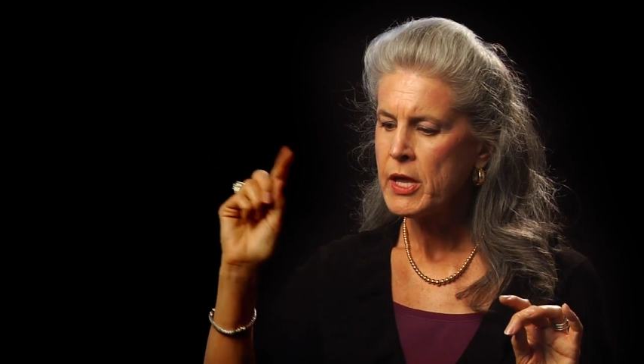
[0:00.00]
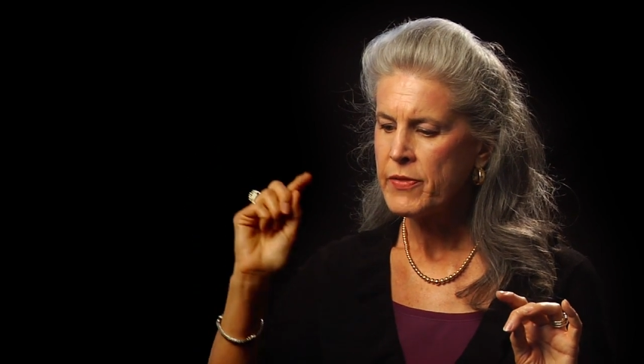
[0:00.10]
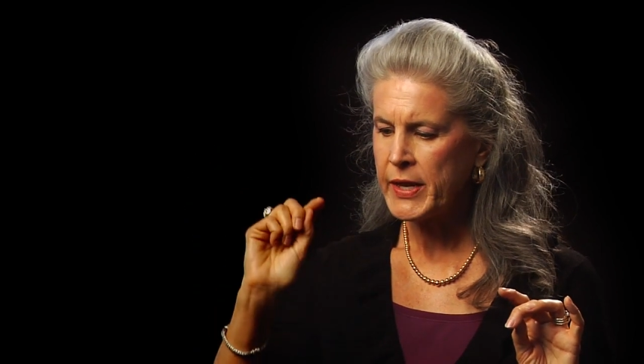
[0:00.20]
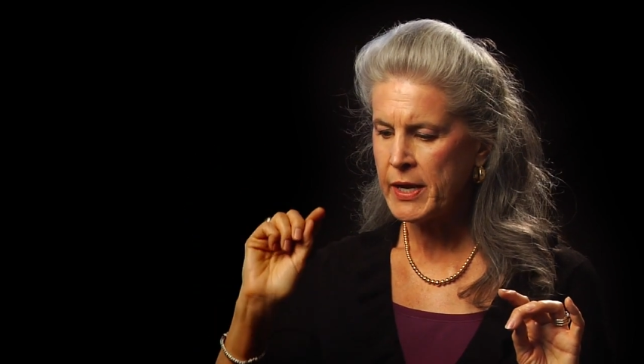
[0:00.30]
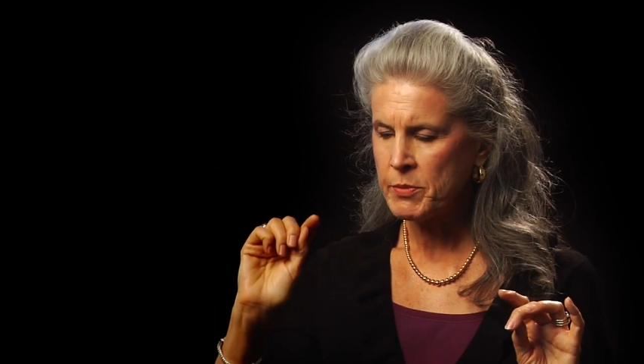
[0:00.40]

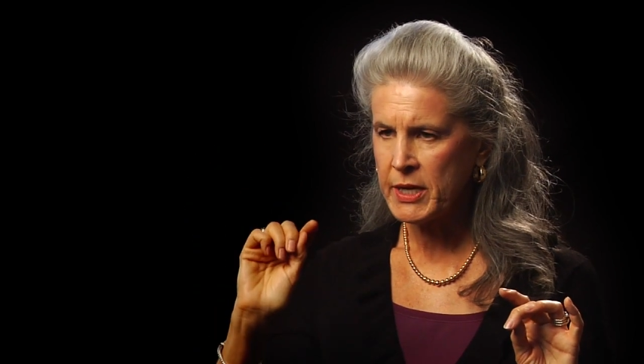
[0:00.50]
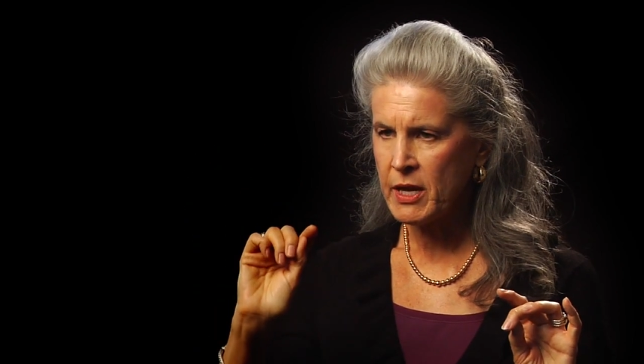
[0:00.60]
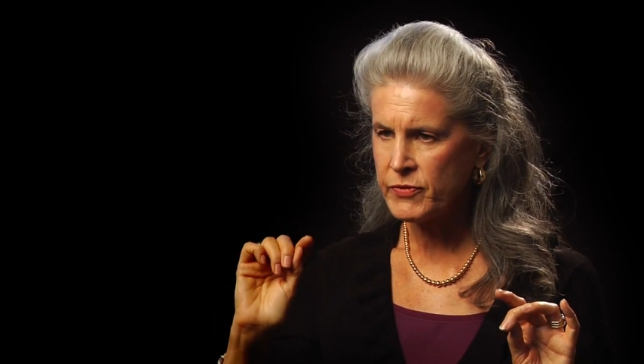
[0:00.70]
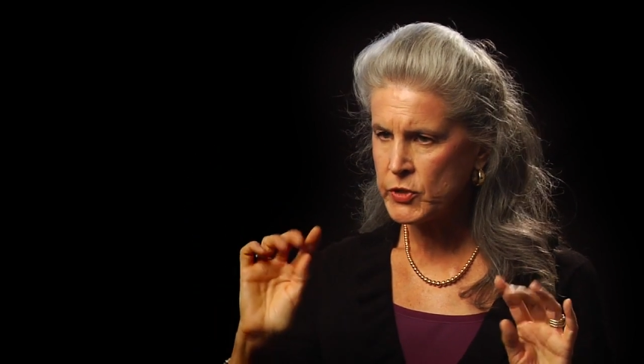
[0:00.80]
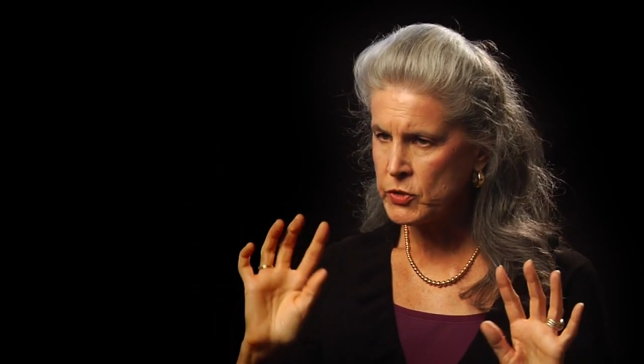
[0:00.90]
that I'm going to
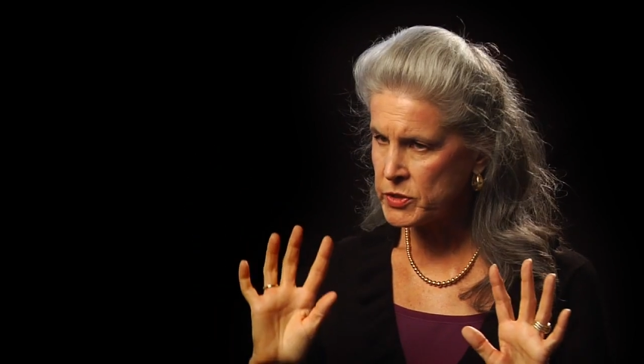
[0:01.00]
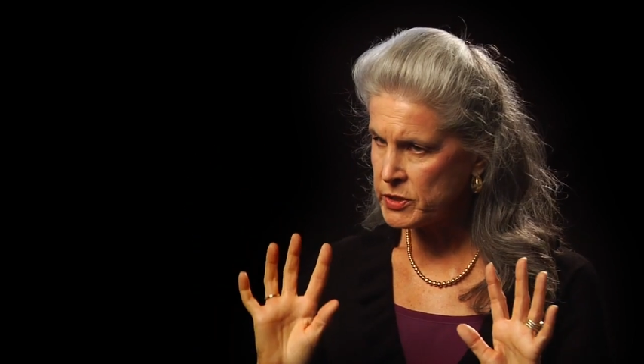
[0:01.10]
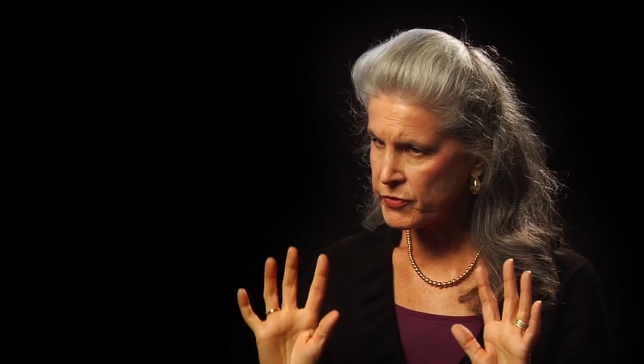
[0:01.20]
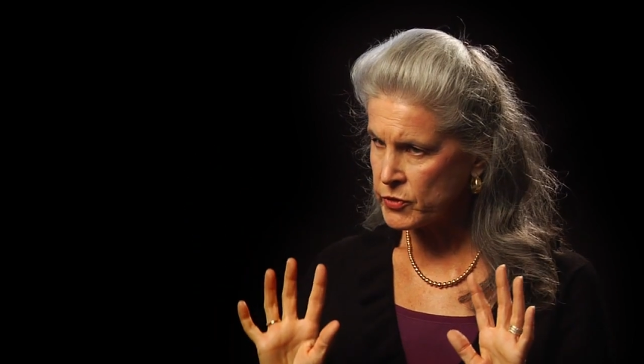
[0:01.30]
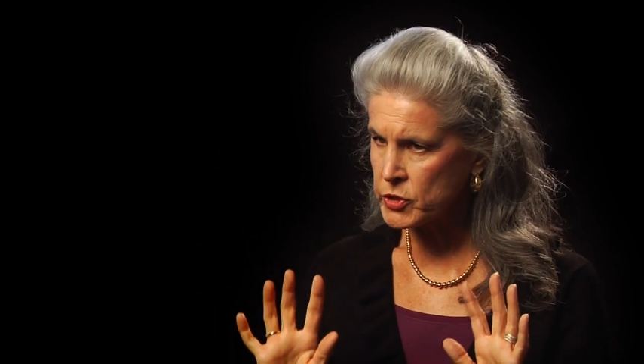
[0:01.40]
have to use a
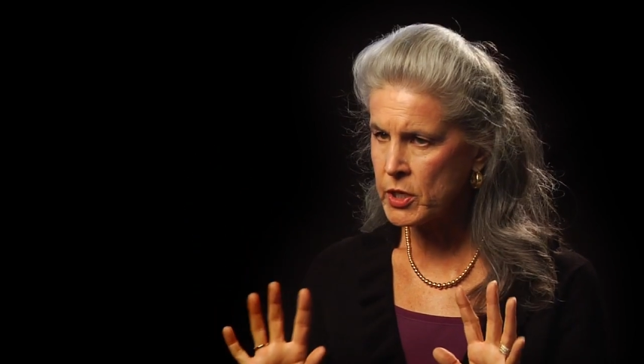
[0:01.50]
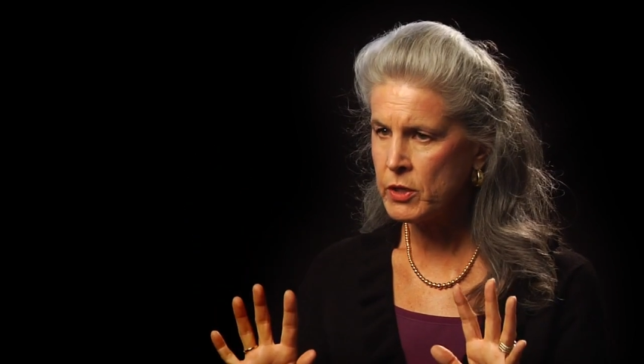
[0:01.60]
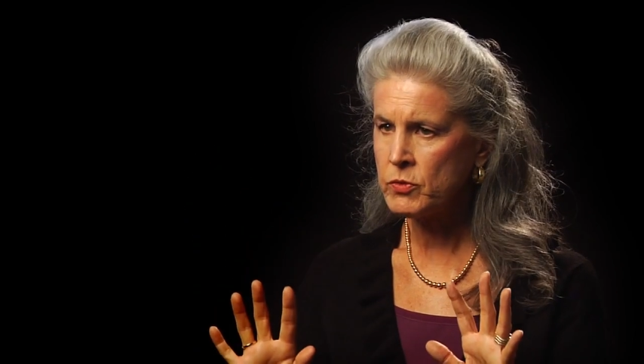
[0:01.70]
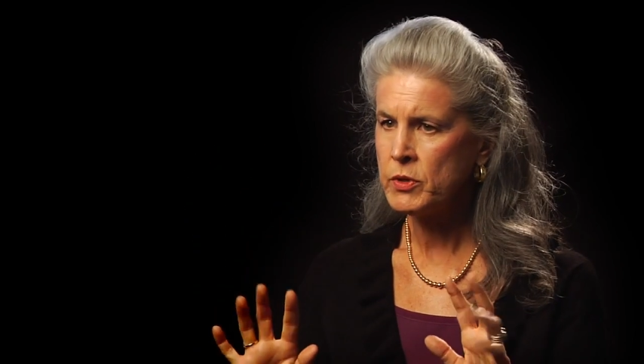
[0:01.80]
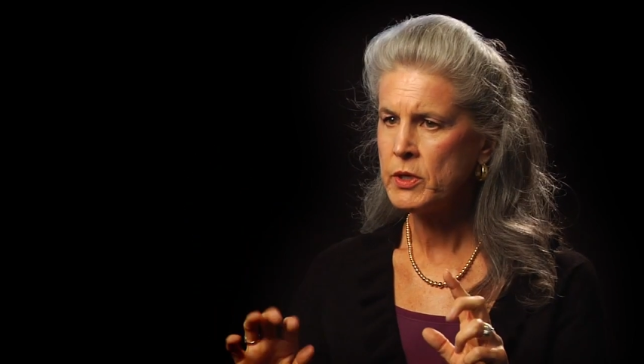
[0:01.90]
different
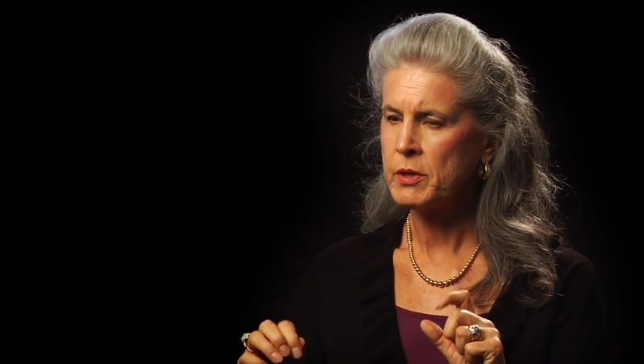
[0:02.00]
tone.